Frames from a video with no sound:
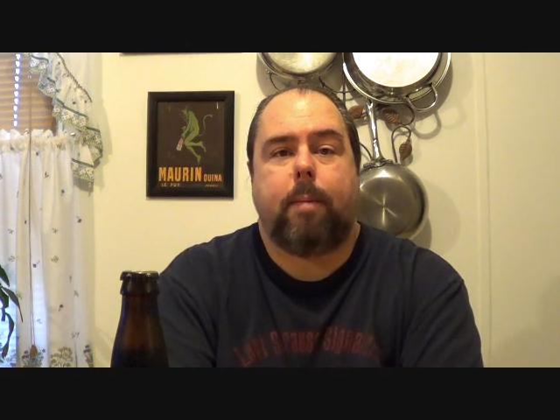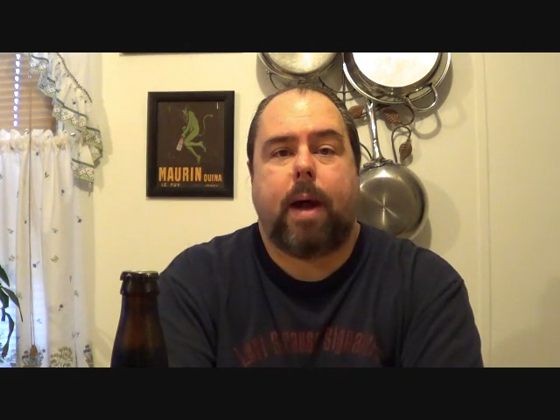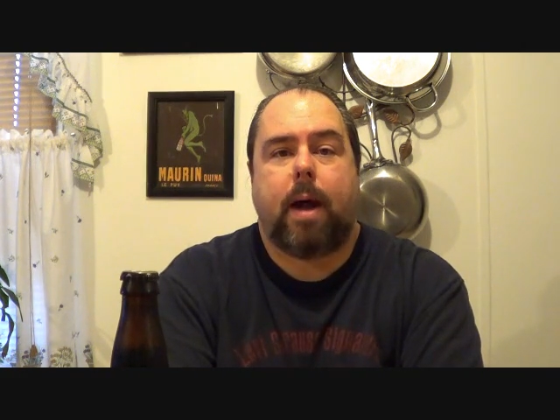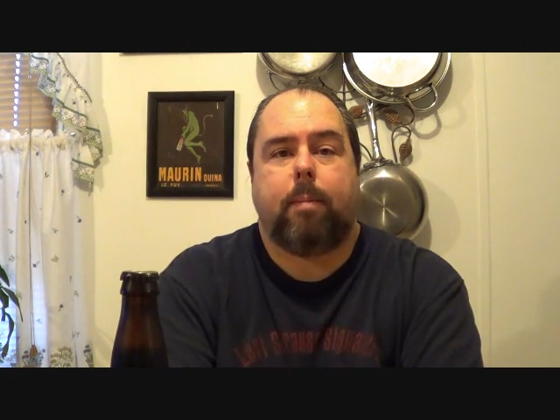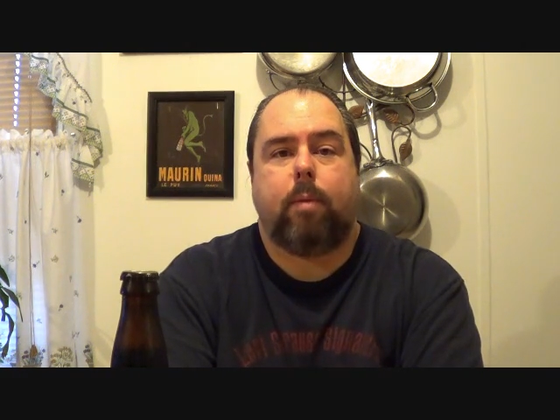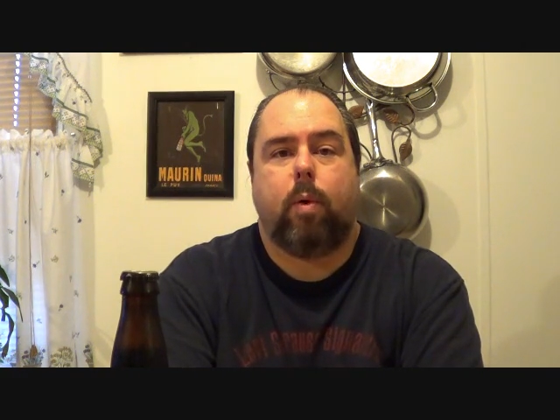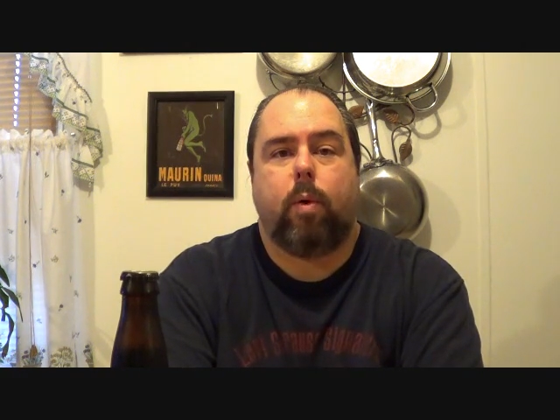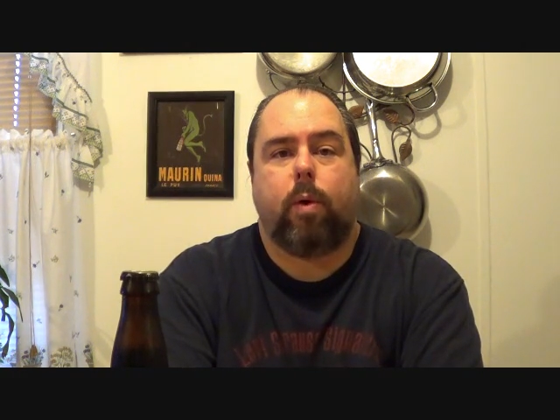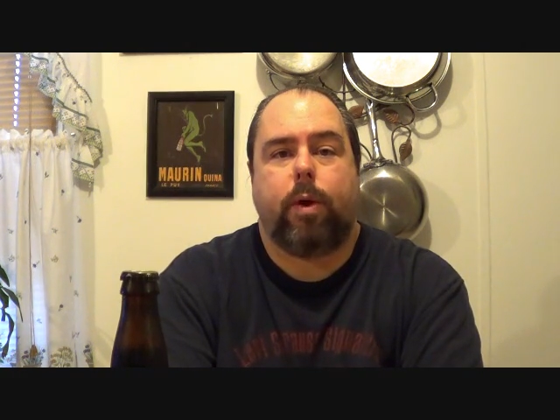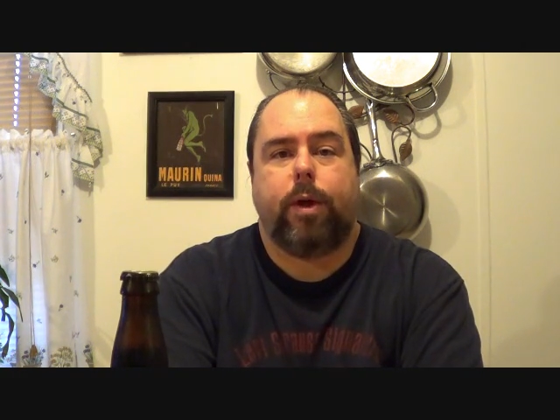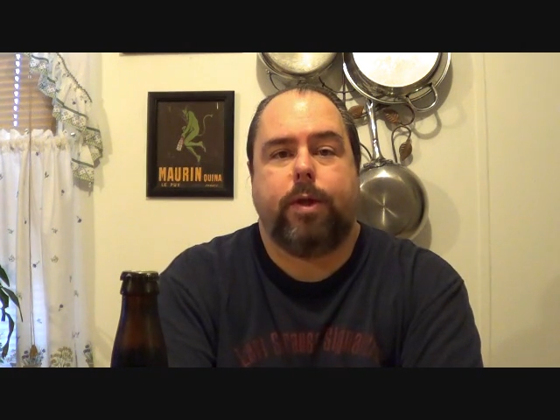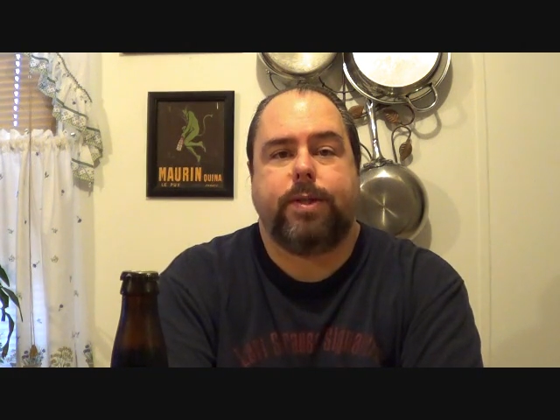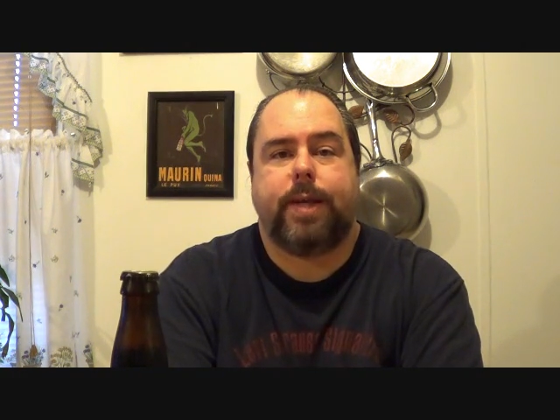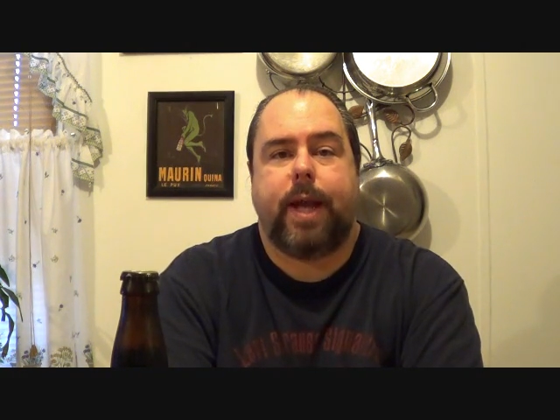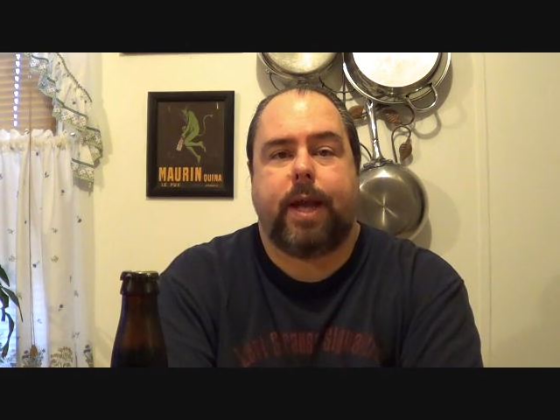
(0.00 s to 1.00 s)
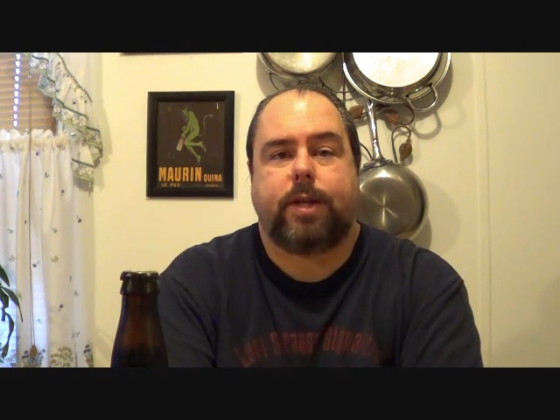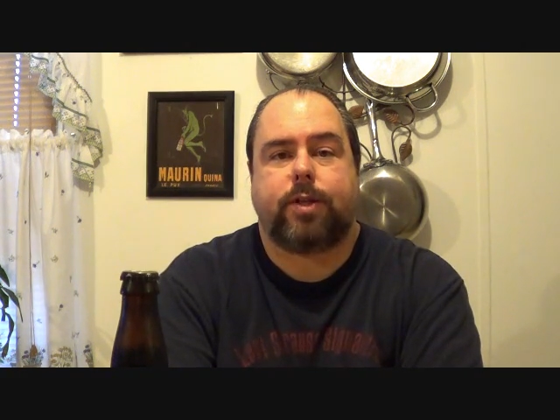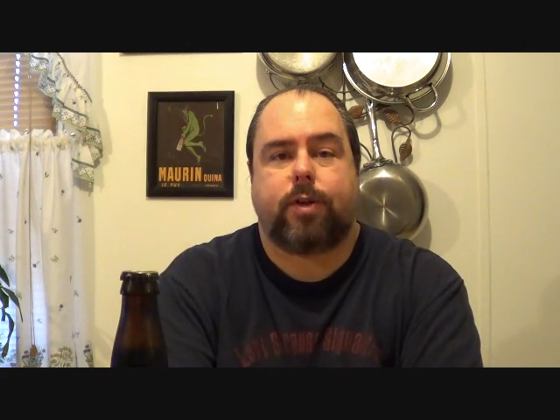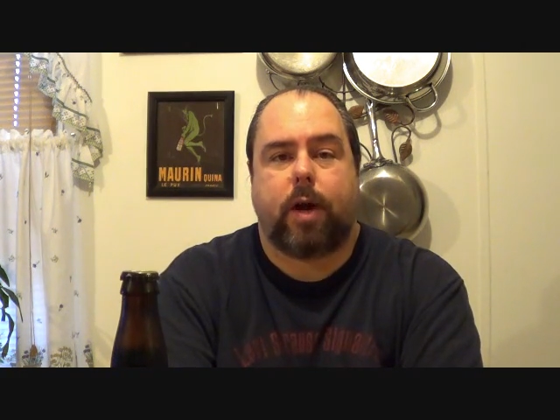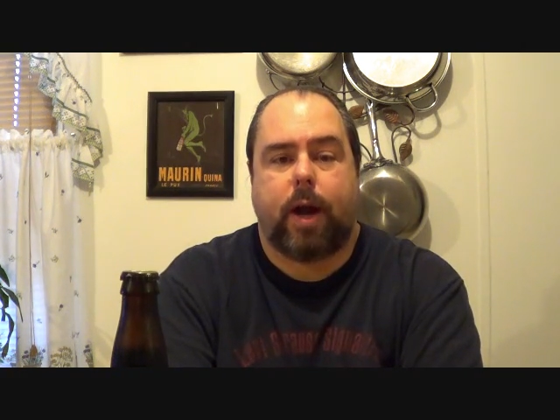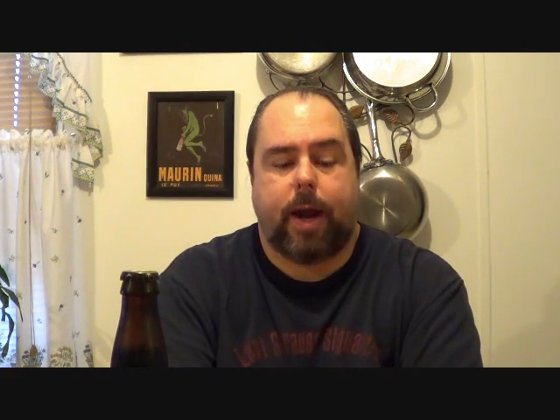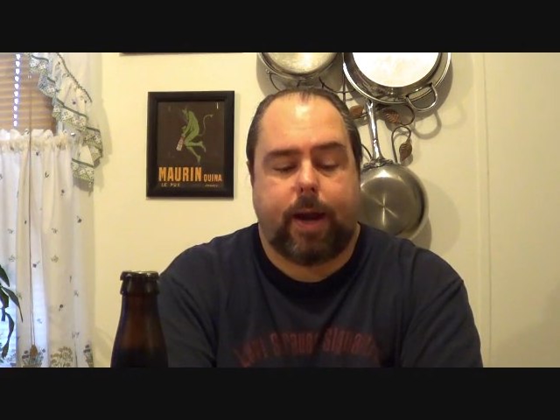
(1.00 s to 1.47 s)
Pie Porter used
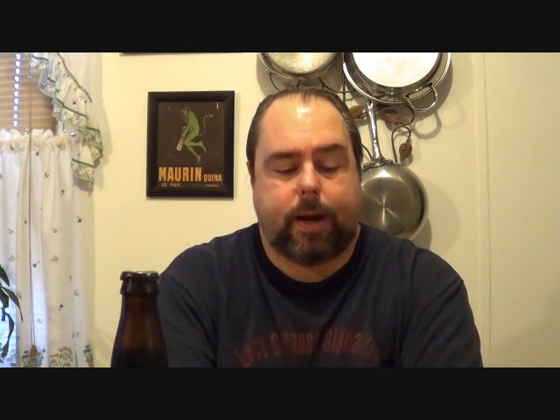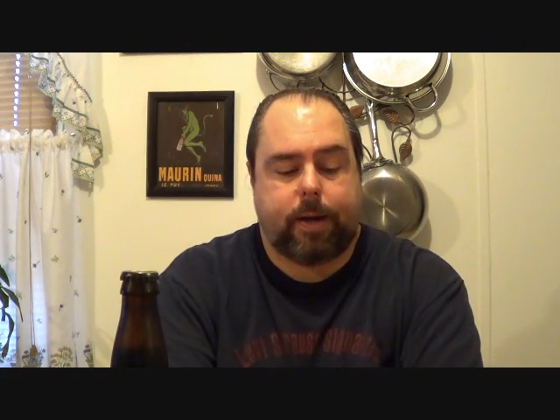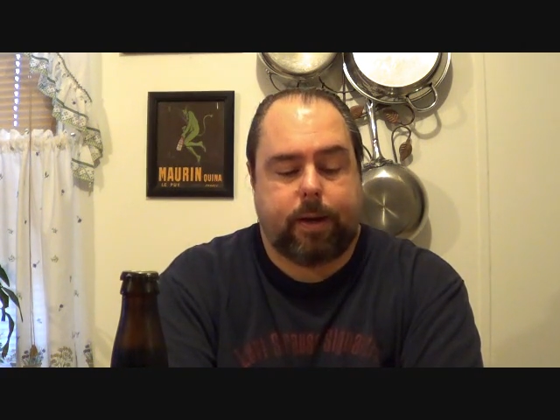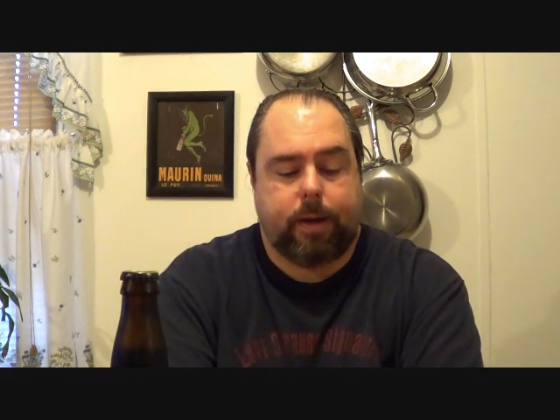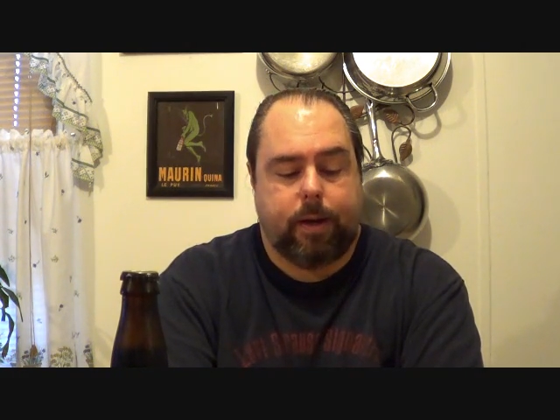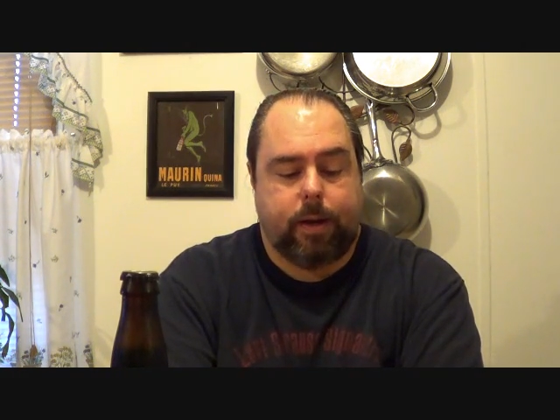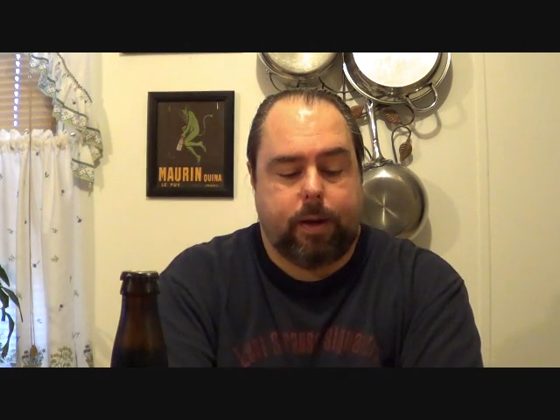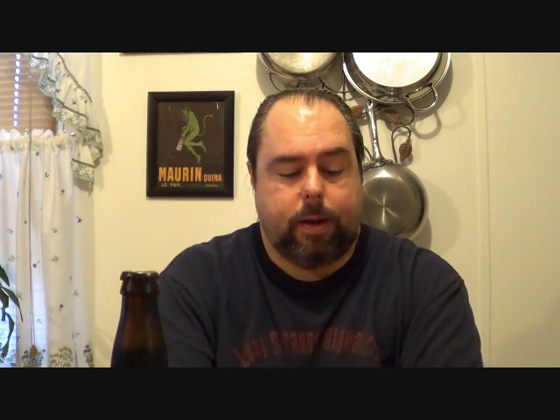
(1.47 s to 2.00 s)
extract.